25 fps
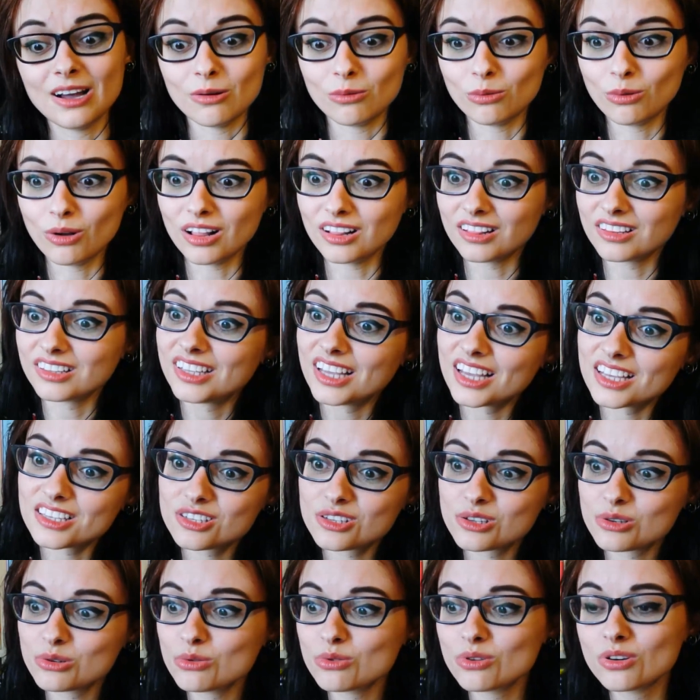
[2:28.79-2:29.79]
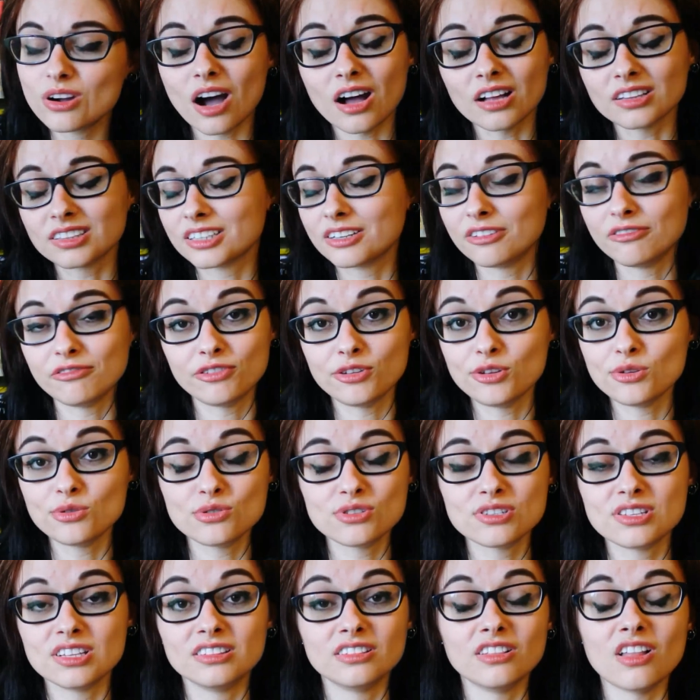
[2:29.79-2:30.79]
well, guess who got
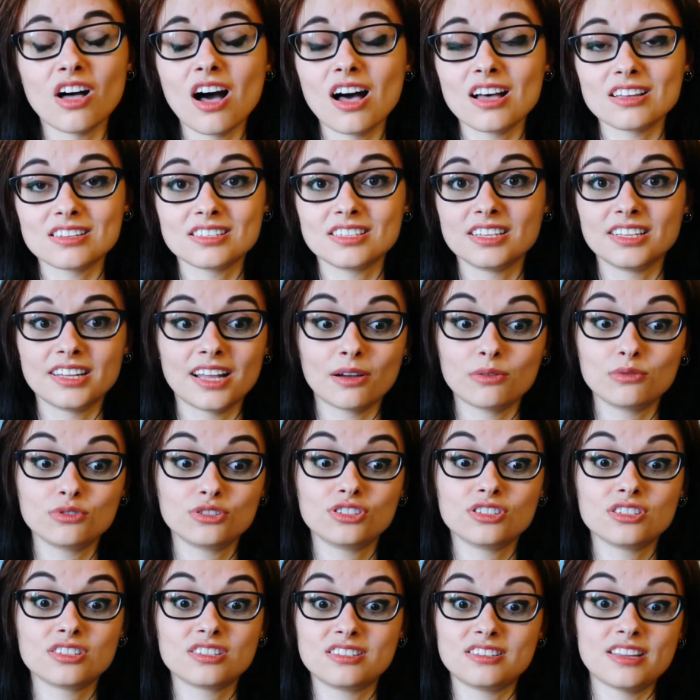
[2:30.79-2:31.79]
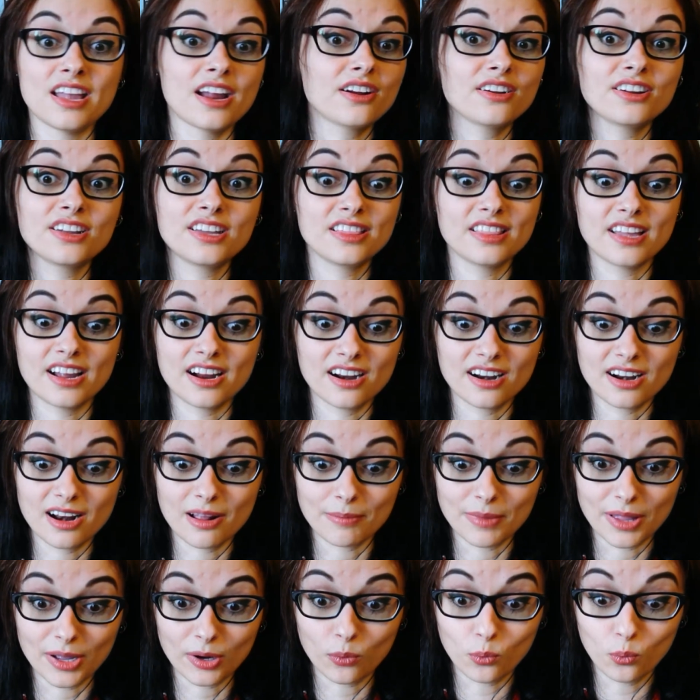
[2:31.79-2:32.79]
confused and lost and I was just staring there and
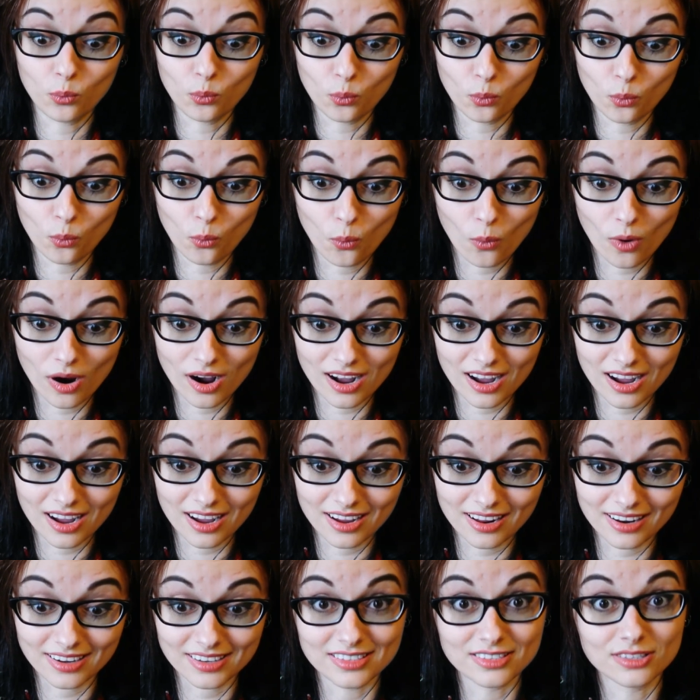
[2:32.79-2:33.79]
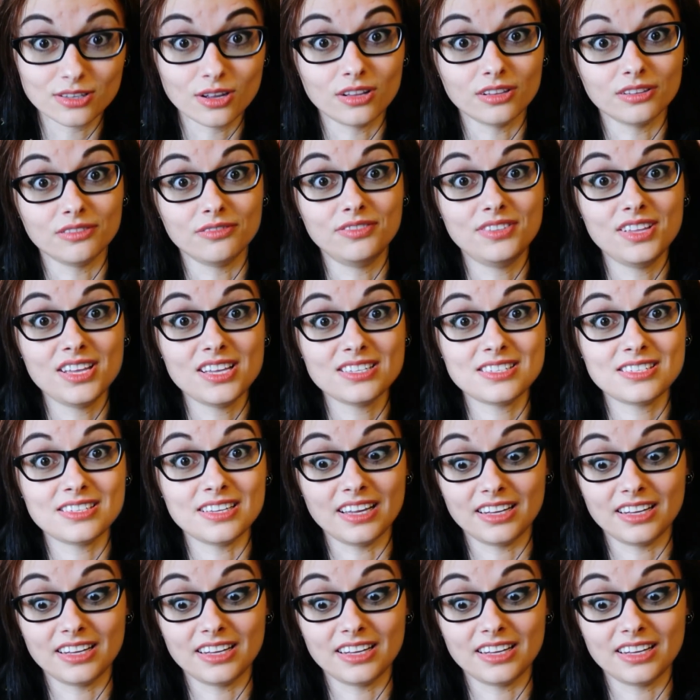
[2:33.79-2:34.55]
I'm like, what is all of this?